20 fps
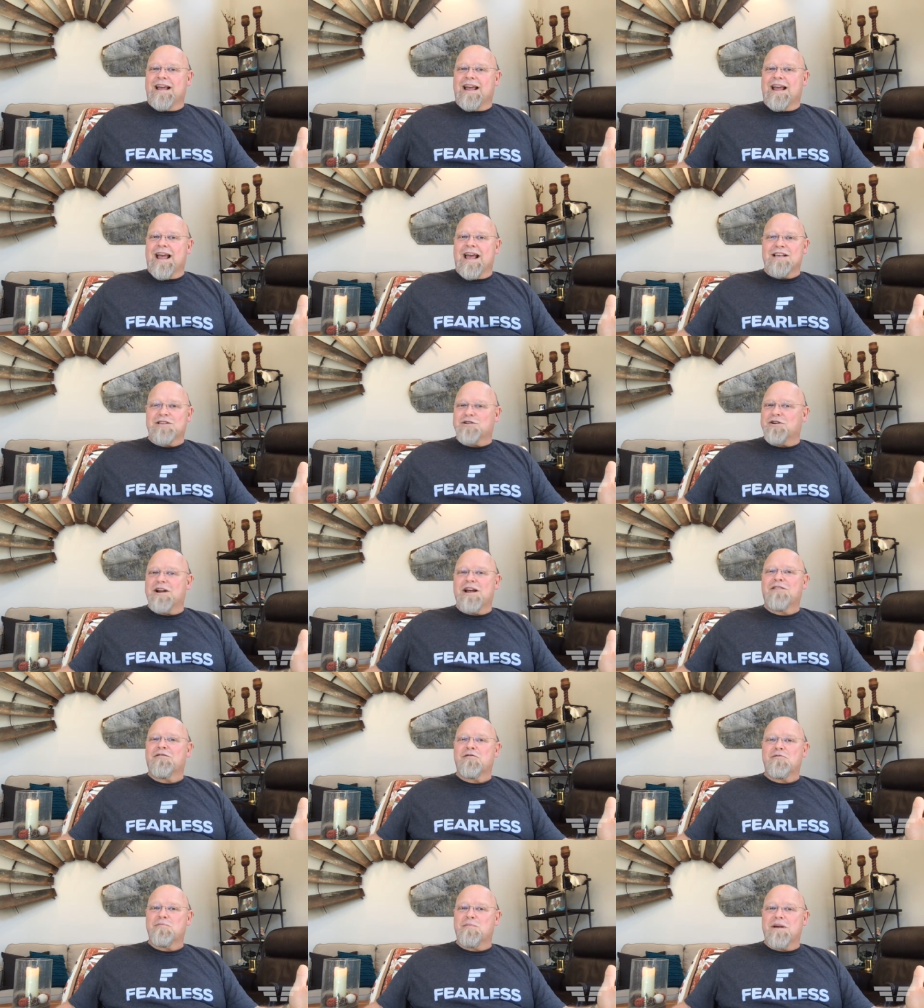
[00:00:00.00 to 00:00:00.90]
Has there
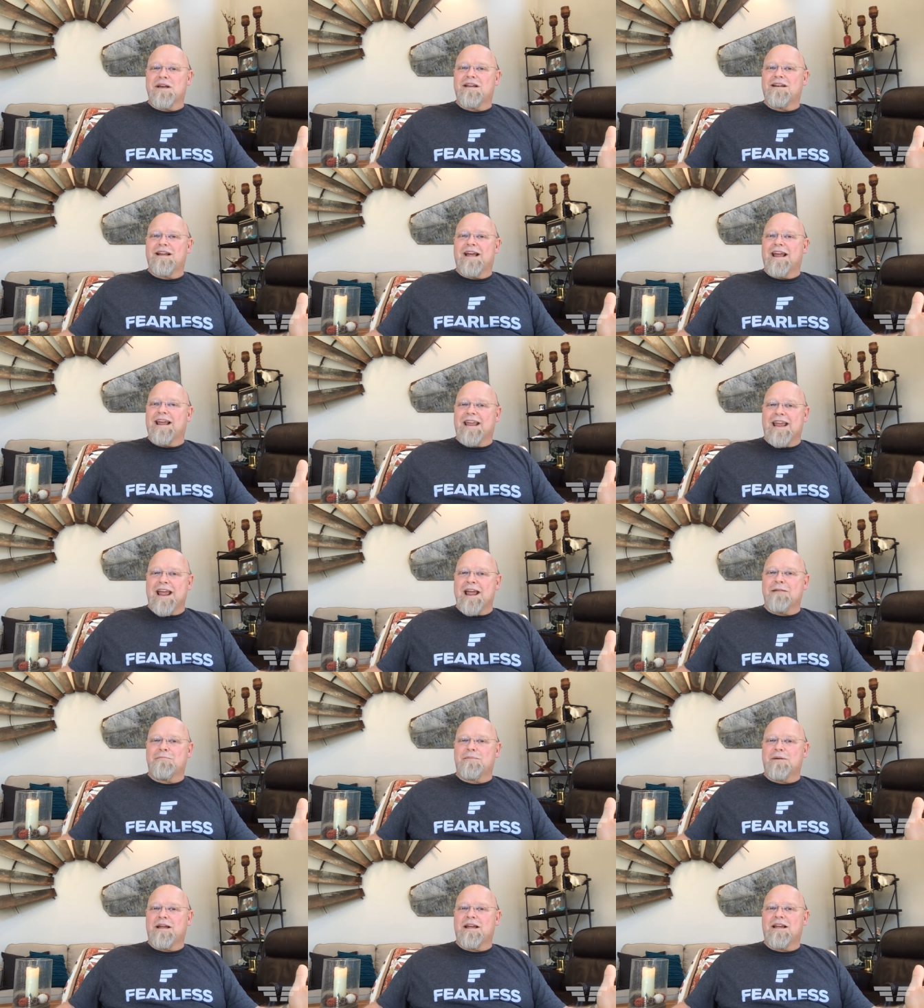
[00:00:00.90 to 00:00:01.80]
ever been a
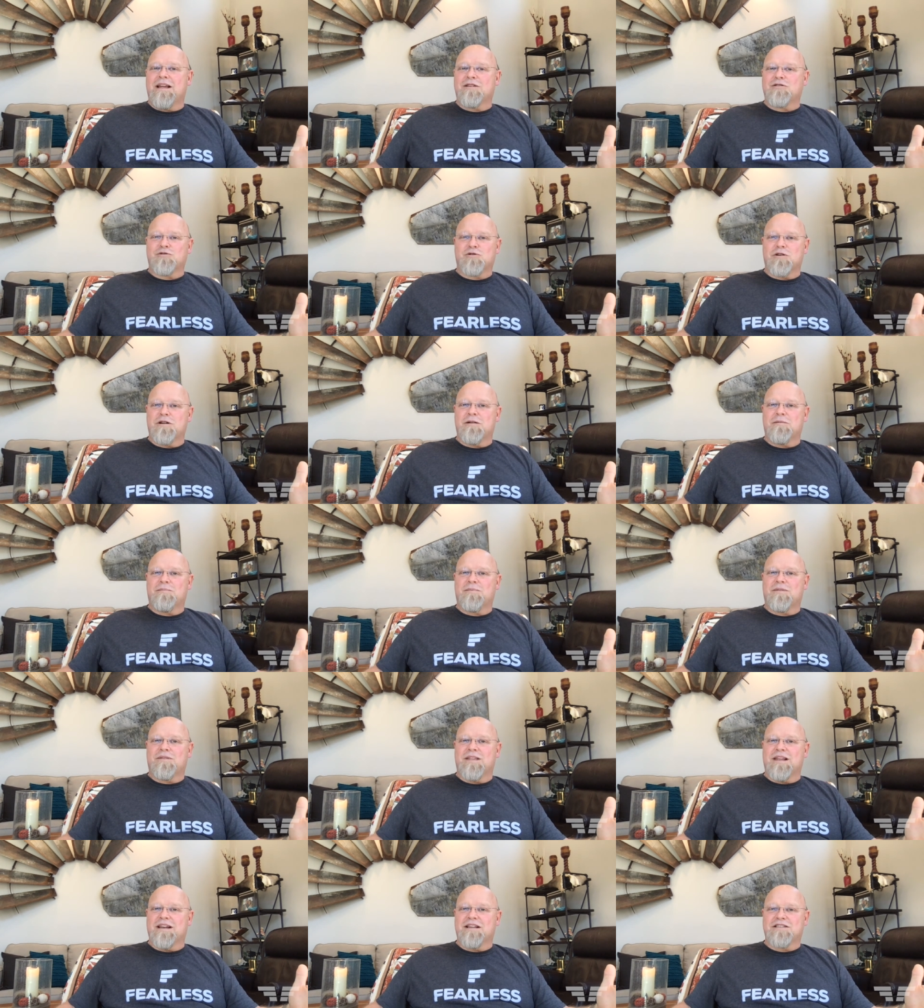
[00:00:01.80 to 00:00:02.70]
camping trip
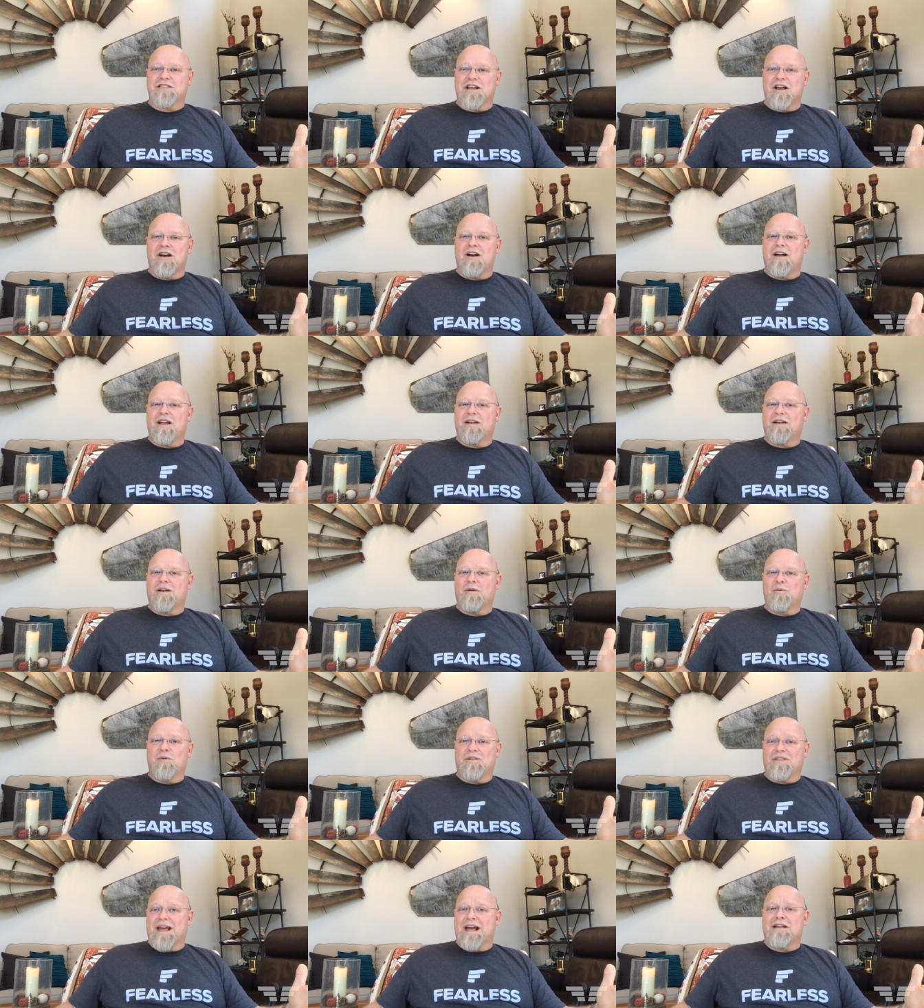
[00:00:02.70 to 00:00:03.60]
that has gone
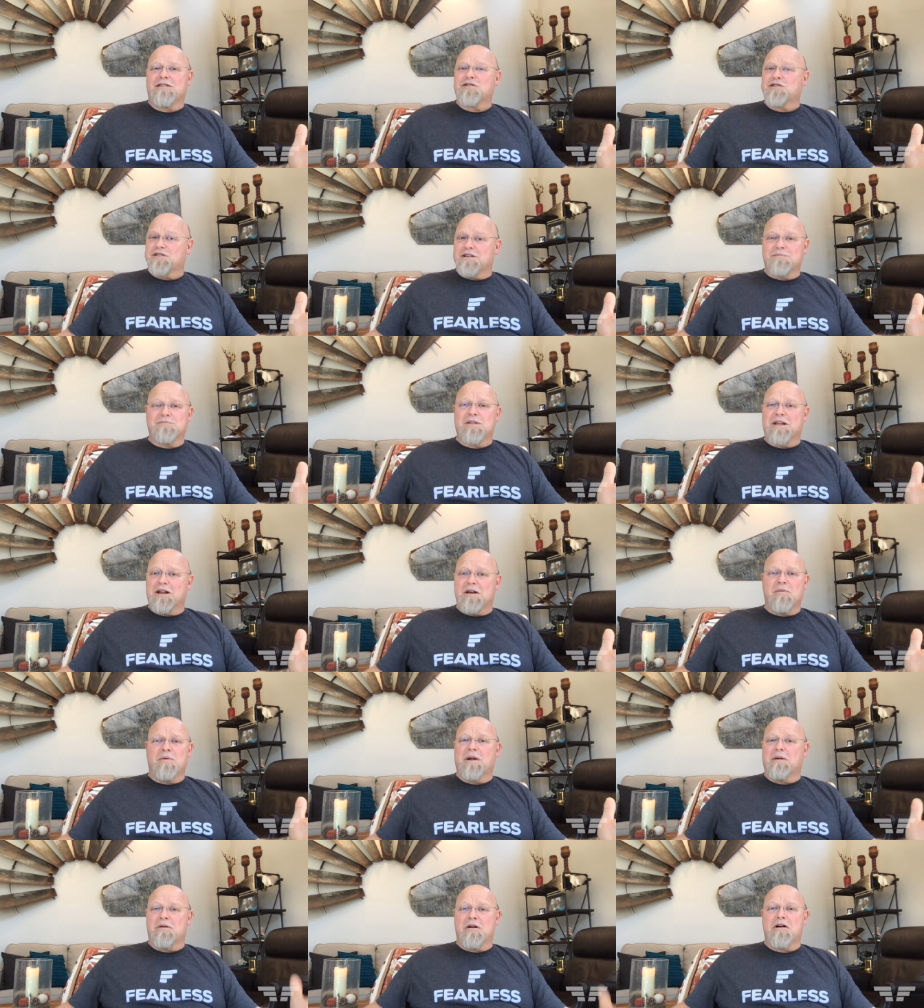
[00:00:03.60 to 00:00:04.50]
without something
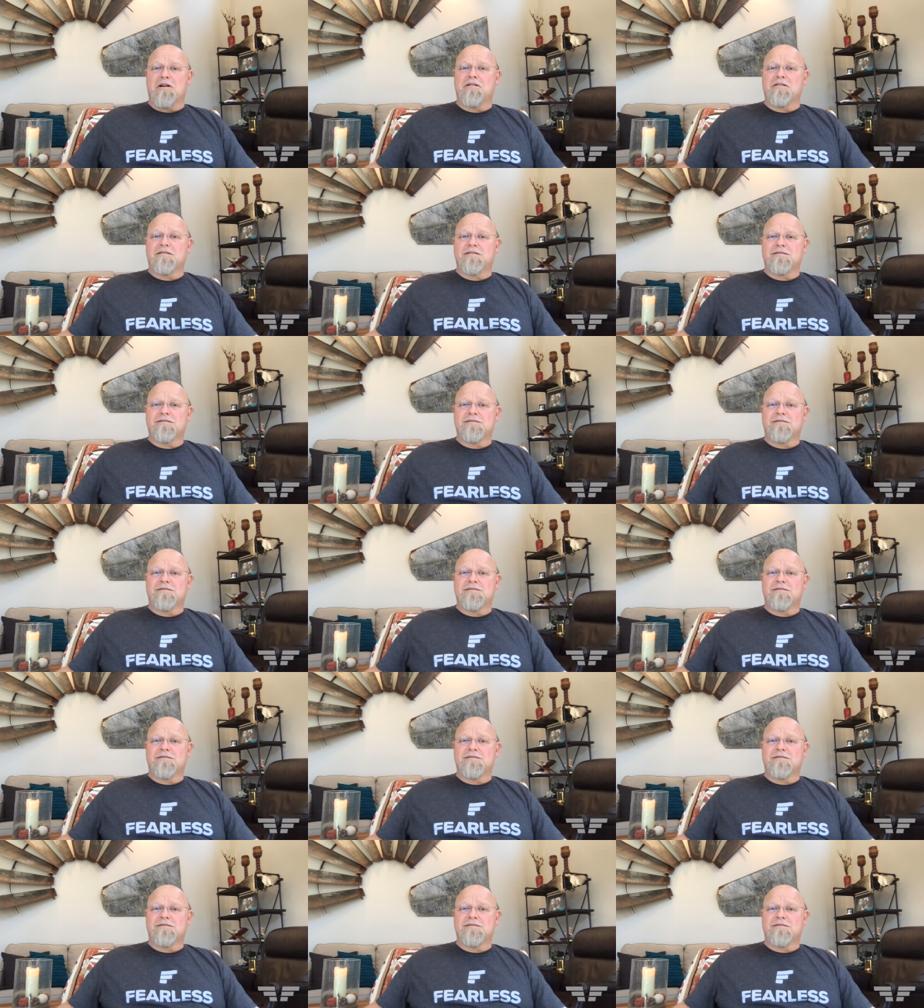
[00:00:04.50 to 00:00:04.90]
going wrong?